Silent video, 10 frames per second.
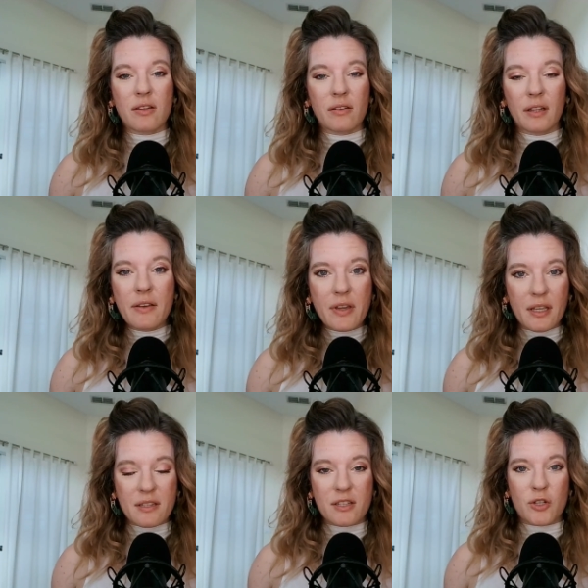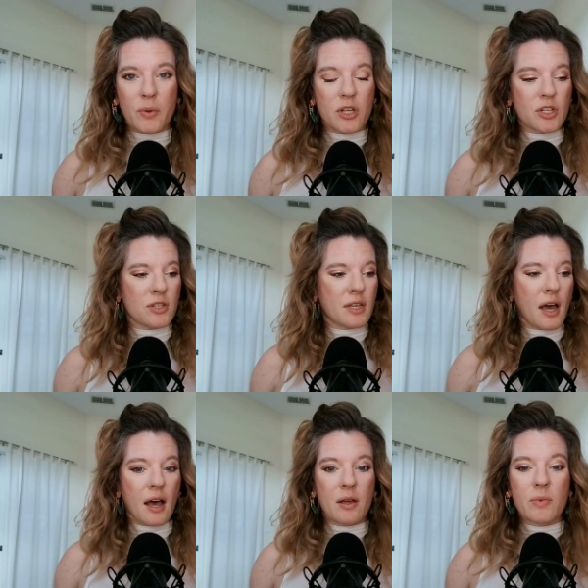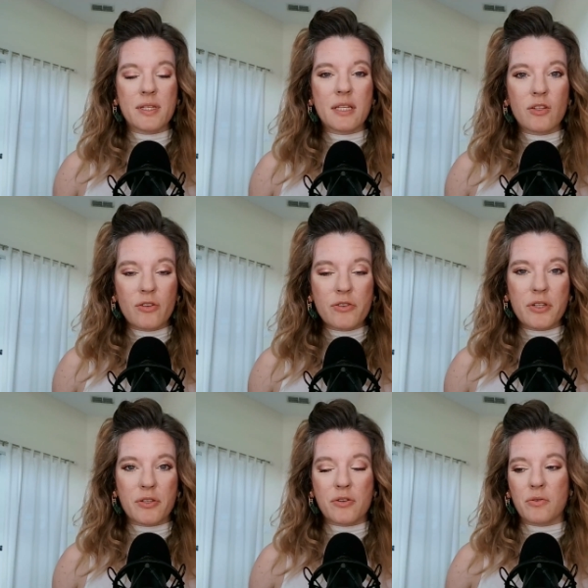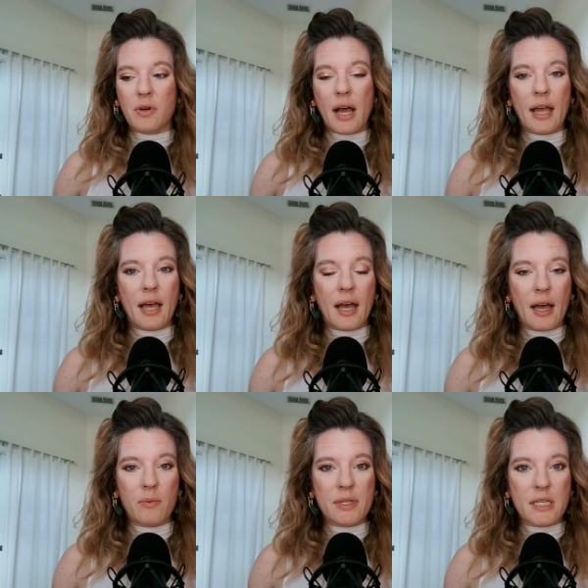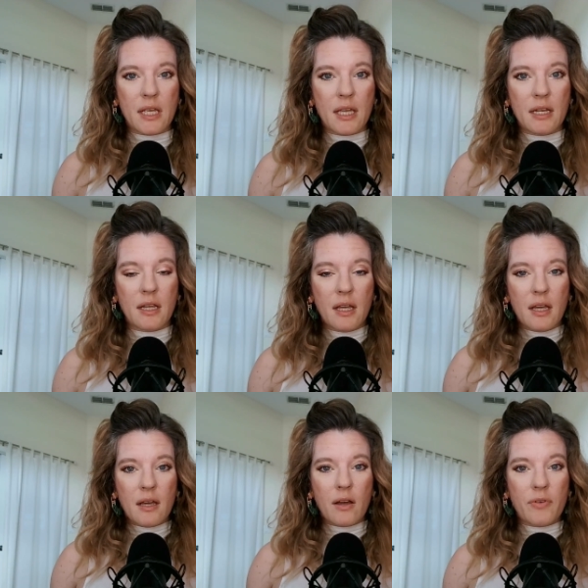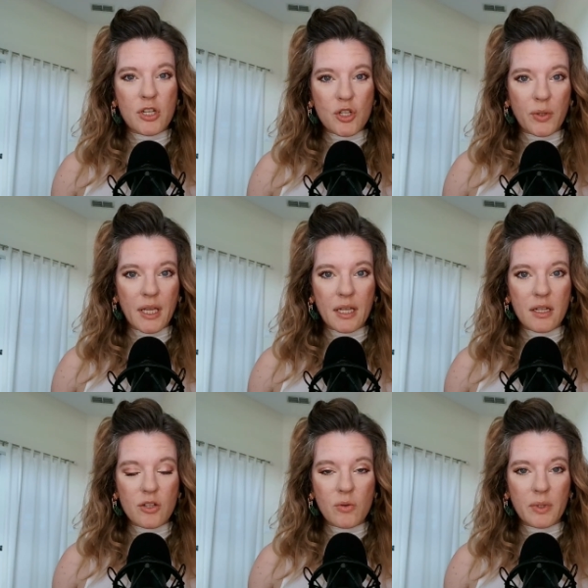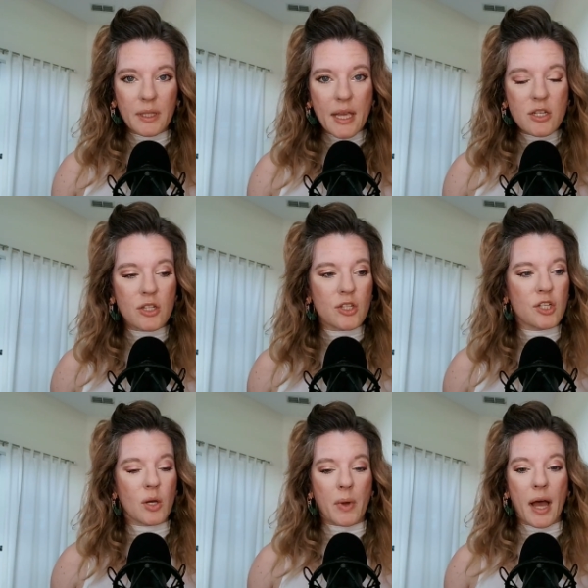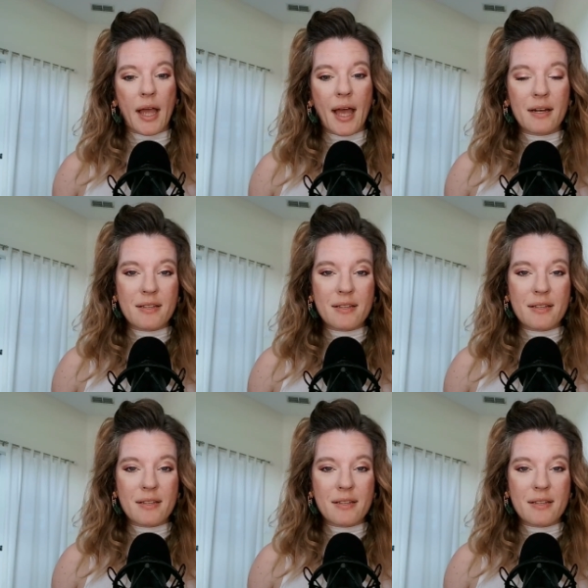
living situations. I was in nursing school. I was eventually in a new relationship. I had a